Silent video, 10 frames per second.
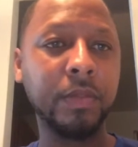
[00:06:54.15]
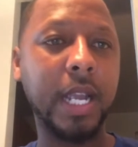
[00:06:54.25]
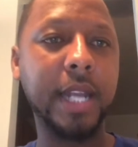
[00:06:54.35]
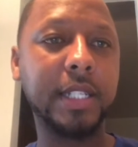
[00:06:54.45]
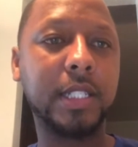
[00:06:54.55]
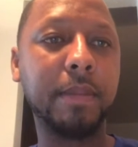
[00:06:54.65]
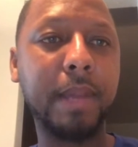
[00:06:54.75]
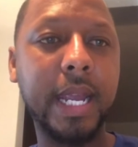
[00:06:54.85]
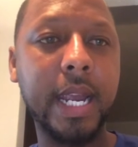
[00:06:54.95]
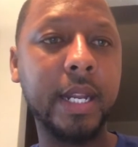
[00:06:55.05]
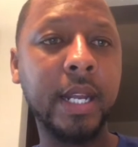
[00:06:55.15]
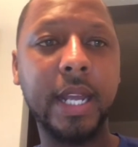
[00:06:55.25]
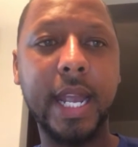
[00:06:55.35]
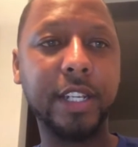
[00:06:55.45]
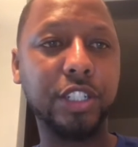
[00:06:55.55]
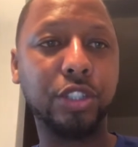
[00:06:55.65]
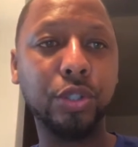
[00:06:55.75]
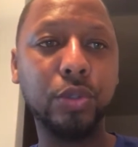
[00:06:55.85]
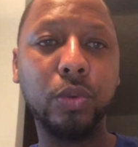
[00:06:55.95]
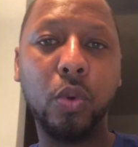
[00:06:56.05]
and just demand and just
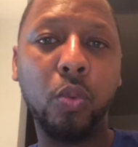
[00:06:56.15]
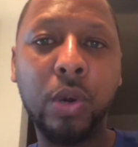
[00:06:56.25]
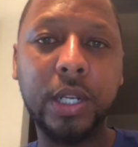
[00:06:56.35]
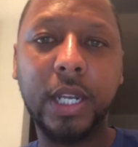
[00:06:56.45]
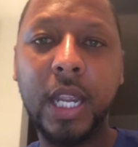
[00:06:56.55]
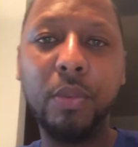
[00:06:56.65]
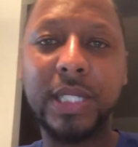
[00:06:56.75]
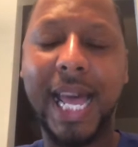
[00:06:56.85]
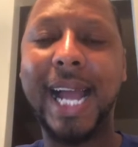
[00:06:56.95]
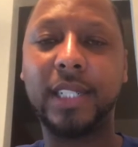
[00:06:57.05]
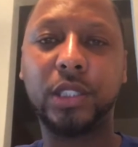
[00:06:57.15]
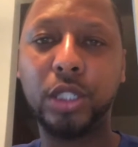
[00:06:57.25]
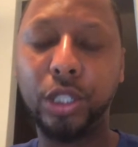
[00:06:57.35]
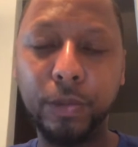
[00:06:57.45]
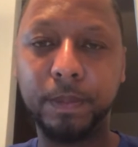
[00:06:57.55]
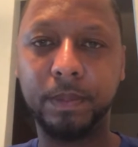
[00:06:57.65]
do what he was asked to do.